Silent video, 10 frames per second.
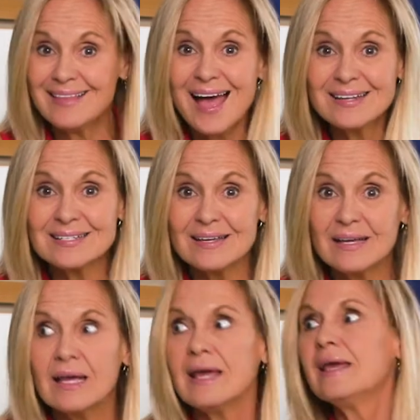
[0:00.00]
that
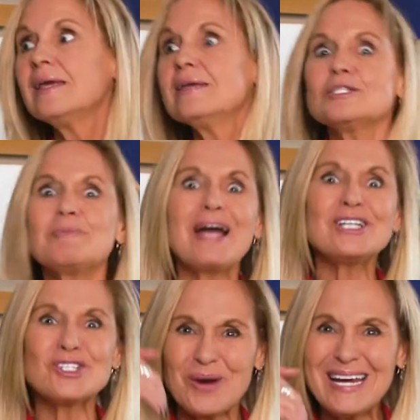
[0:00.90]
is by
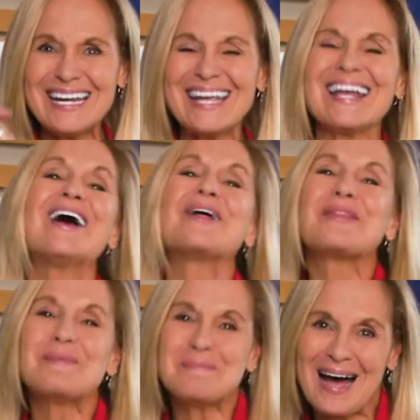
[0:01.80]
training
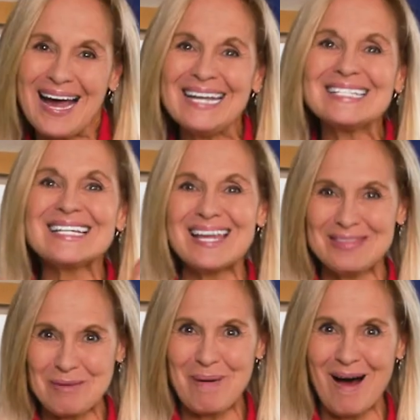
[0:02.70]
the mind
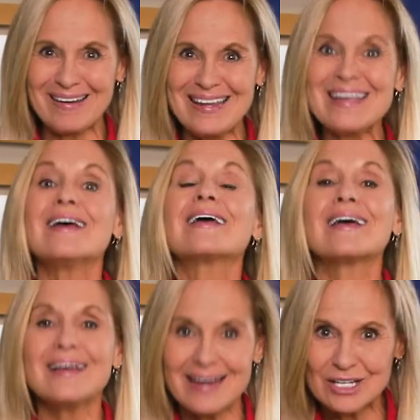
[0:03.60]
and the body
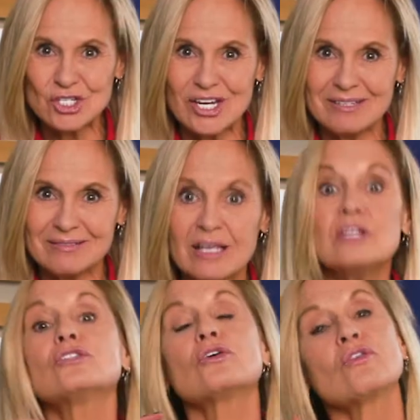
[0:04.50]
connection
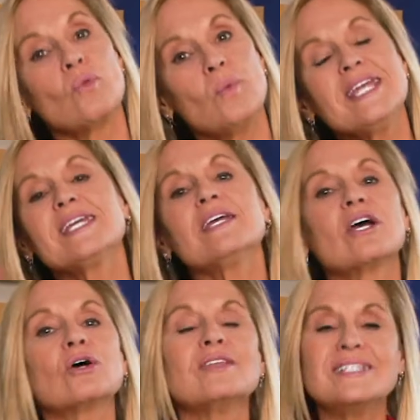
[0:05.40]
so that we can
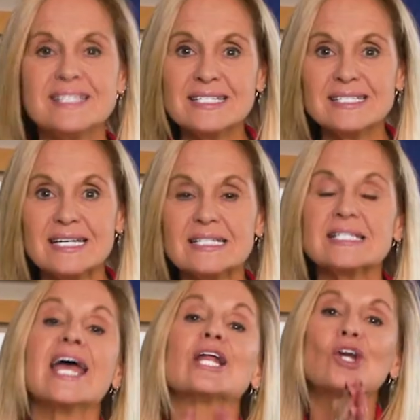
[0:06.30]
go the distance
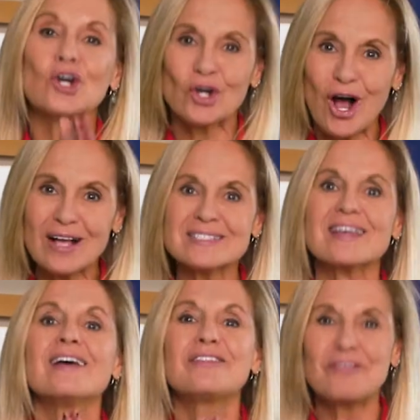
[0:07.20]
and cross
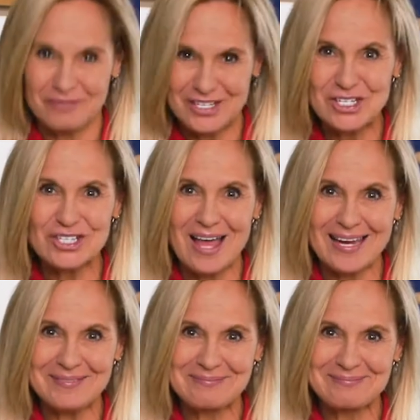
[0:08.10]
the finish line.